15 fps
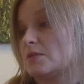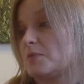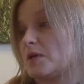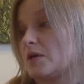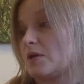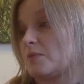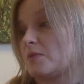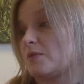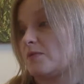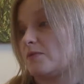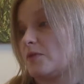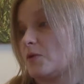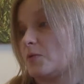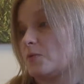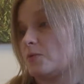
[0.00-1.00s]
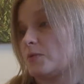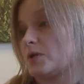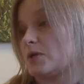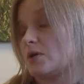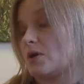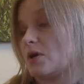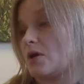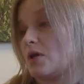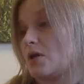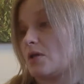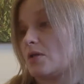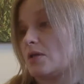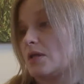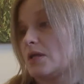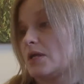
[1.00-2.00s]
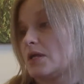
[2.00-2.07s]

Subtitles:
pick up the phone when we call,